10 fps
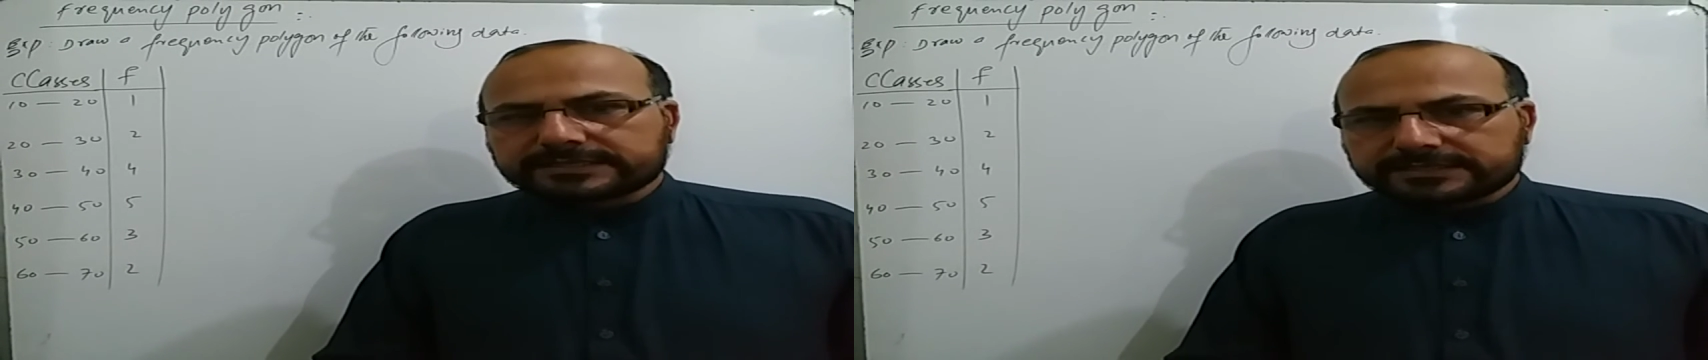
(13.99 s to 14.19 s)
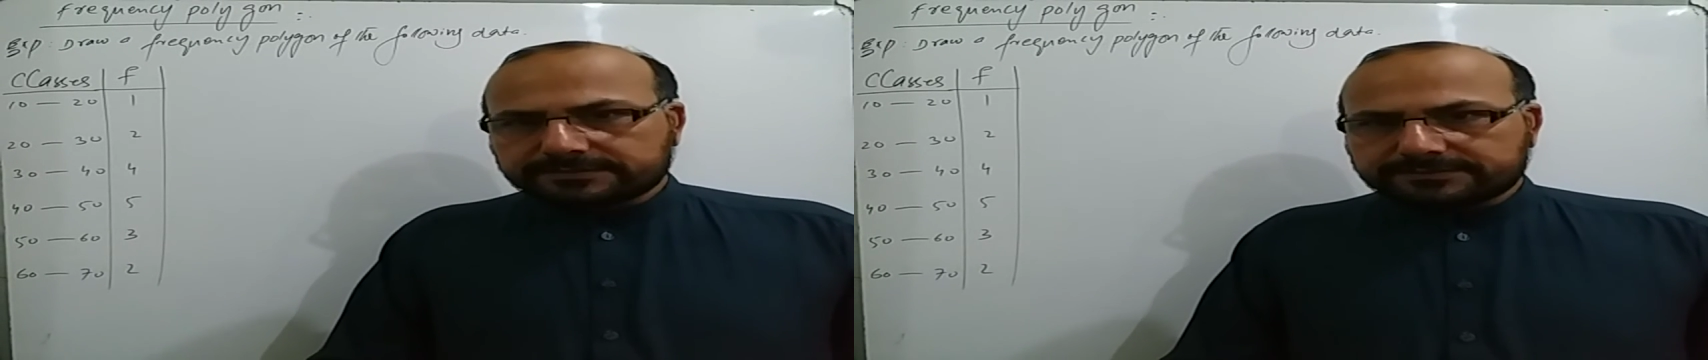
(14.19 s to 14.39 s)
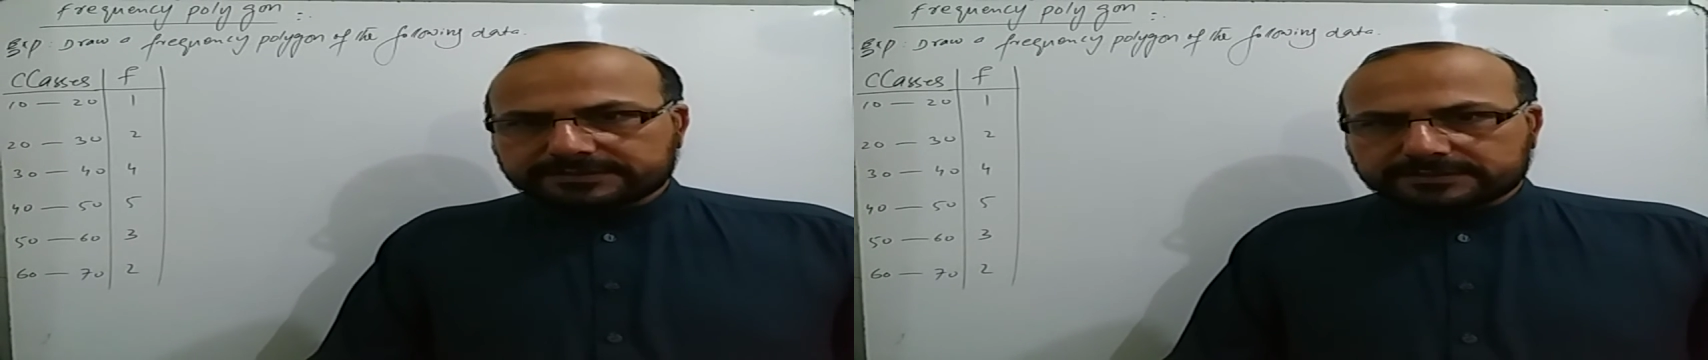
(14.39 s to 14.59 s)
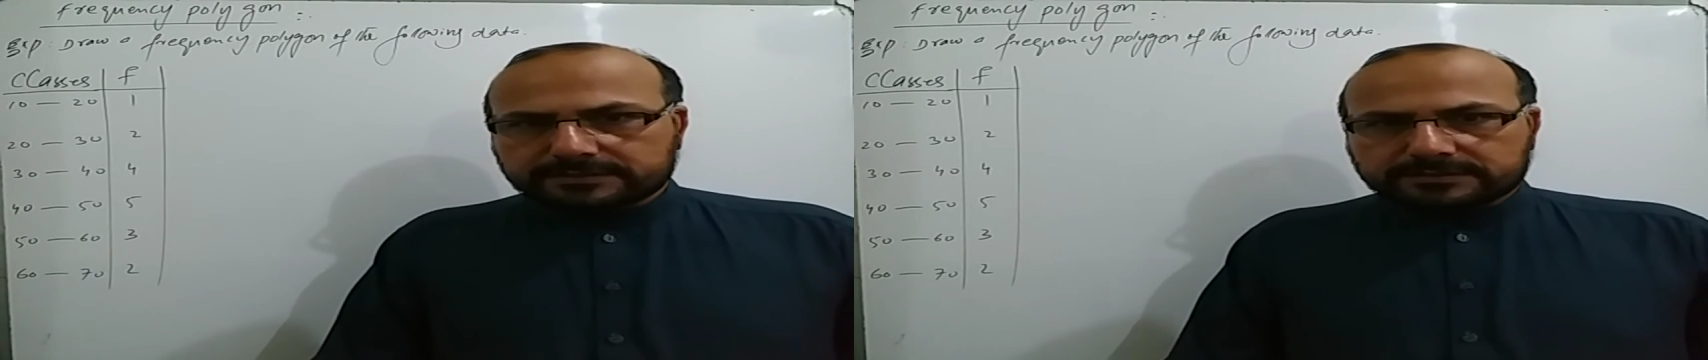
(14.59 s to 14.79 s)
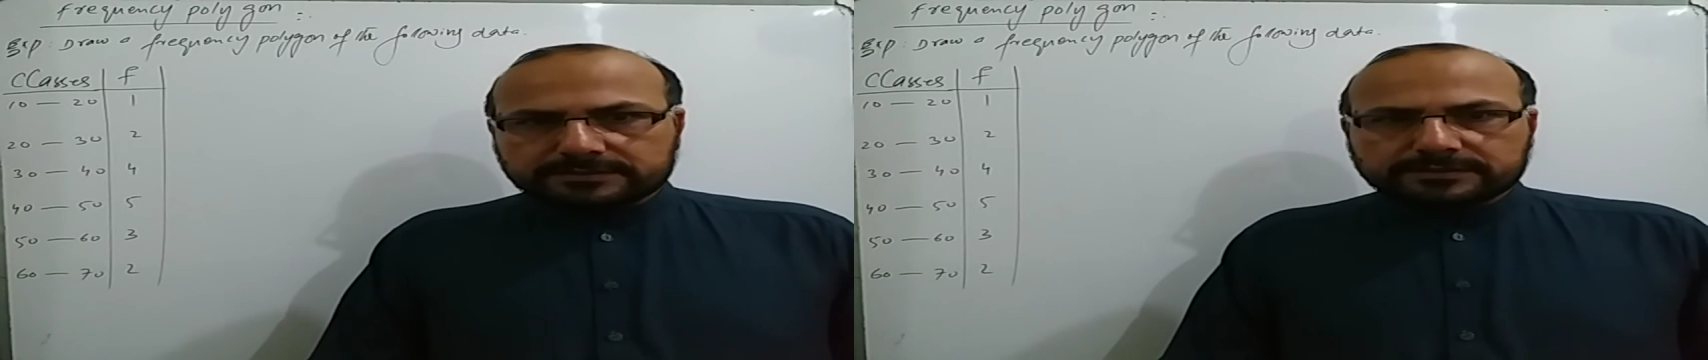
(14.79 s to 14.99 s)
and
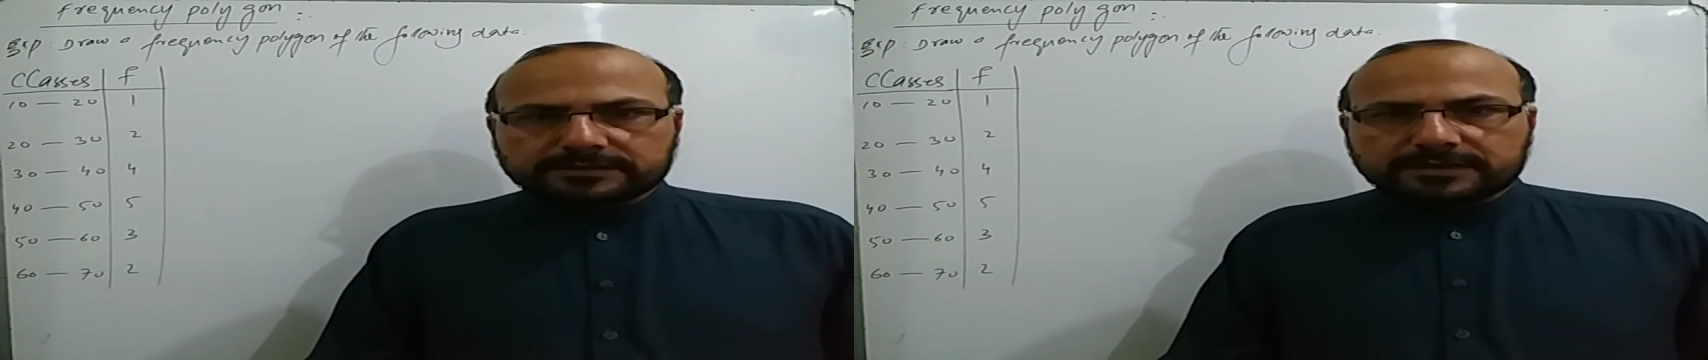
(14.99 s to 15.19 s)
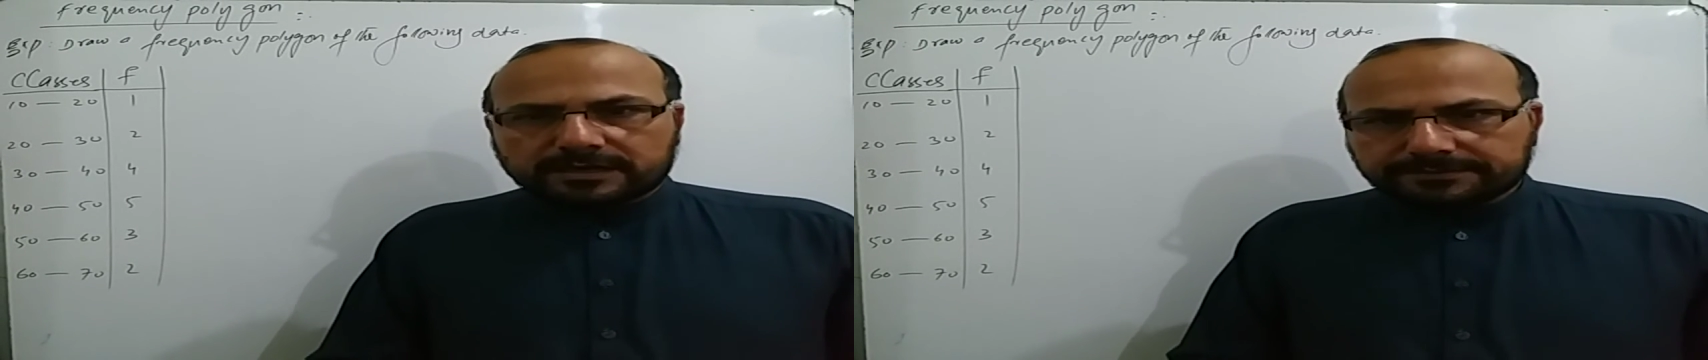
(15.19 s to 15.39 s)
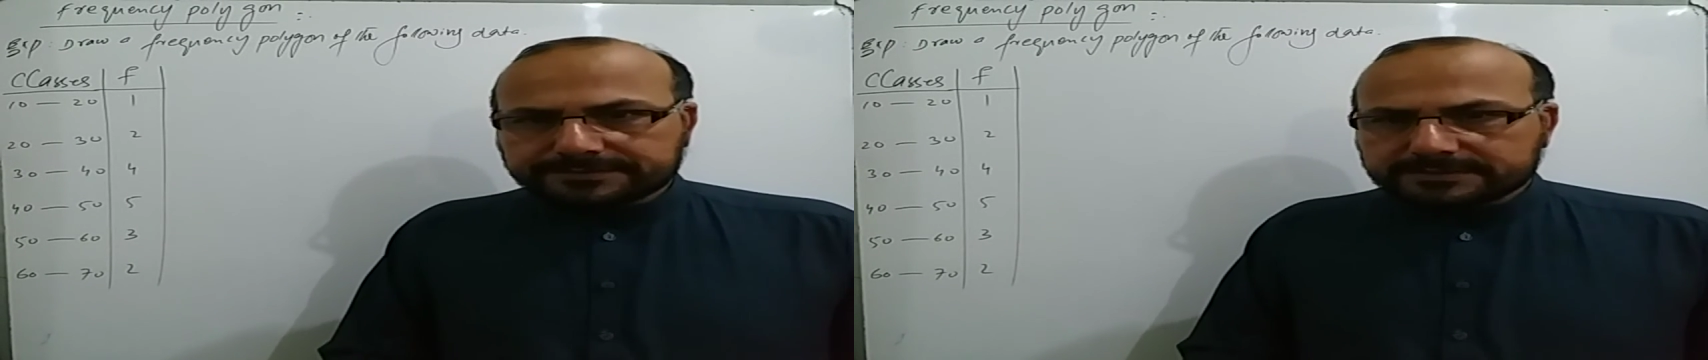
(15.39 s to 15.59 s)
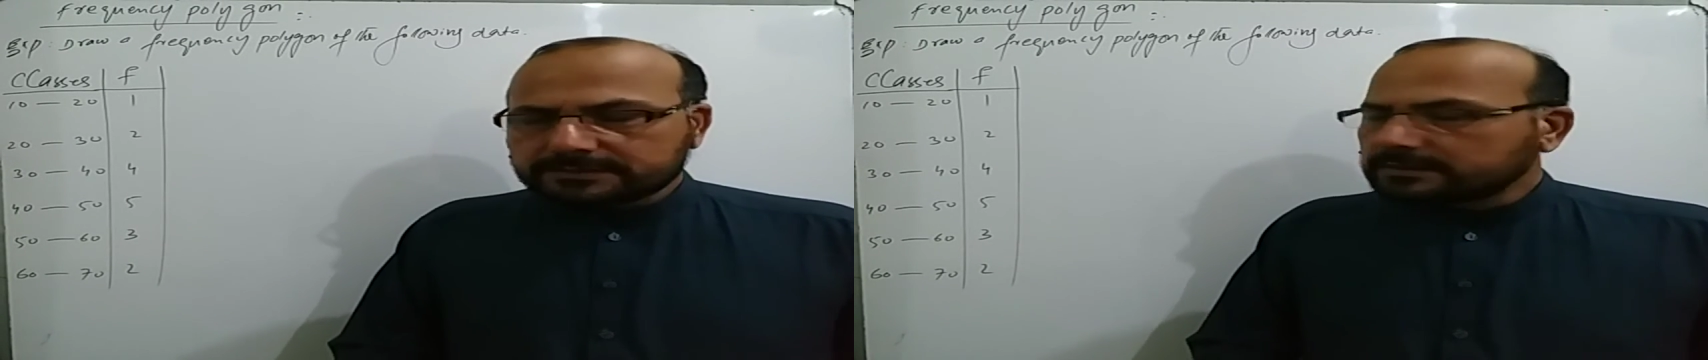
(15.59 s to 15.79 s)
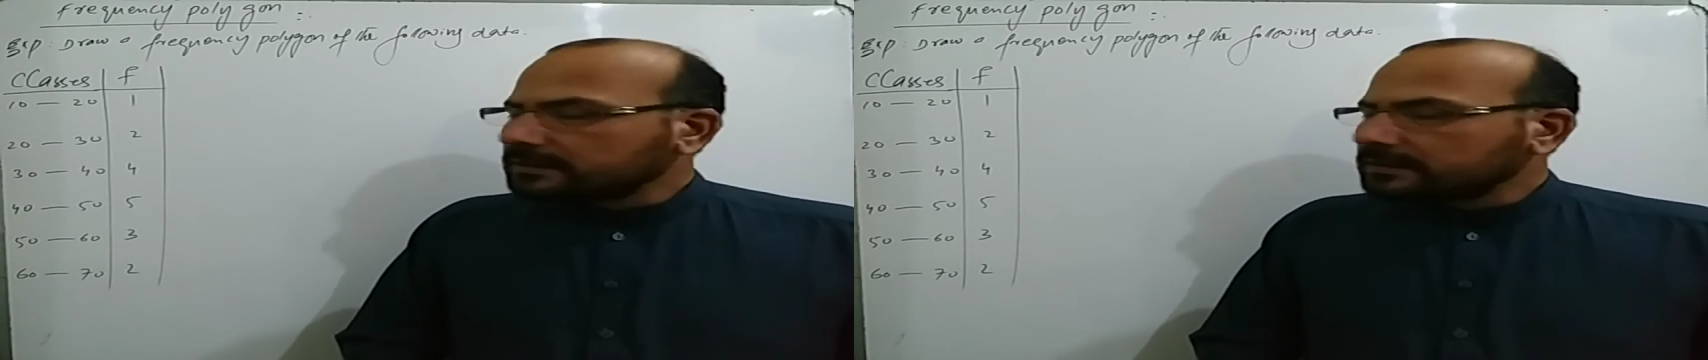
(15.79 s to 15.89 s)
different graphs.